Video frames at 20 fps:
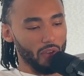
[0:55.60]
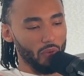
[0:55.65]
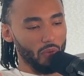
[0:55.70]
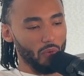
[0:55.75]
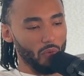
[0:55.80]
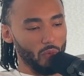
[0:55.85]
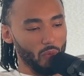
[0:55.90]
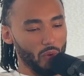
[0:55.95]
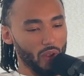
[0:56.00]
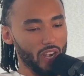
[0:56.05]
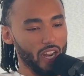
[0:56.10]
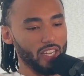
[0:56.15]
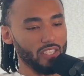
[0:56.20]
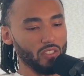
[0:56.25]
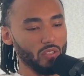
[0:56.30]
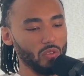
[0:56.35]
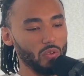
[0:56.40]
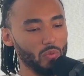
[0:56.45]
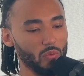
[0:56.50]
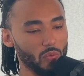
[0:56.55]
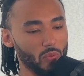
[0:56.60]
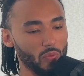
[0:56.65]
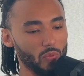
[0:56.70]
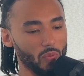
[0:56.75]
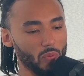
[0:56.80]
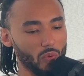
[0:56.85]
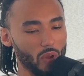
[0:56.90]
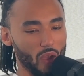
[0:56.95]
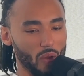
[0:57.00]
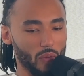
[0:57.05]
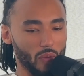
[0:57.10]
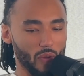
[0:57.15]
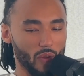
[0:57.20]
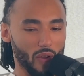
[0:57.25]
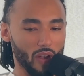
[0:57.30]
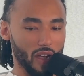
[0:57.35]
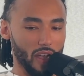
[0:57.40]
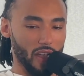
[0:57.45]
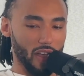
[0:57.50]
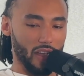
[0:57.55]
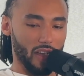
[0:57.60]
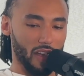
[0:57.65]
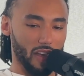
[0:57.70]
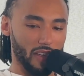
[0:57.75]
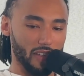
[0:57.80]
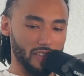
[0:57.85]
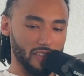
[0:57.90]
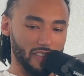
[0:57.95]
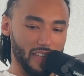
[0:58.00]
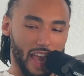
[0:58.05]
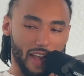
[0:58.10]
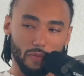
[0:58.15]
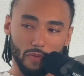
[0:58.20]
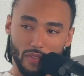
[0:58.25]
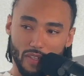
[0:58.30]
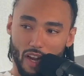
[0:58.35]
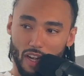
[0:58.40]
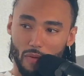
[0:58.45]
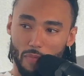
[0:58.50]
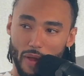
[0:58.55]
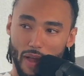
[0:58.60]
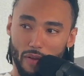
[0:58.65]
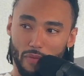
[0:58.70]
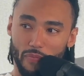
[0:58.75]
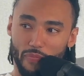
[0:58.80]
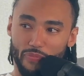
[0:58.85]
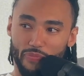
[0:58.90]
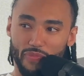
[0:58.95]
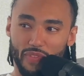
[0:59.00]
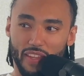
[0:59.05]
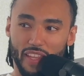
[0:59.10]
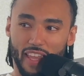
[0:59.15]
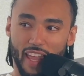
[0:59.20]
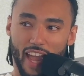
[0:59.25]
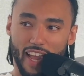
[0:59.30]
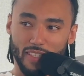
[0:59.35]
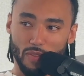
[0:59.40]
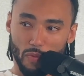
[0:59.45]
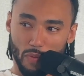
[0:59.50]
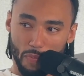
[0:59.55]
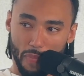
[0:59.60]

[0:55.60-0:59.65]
when I do, Zach was talking about cats with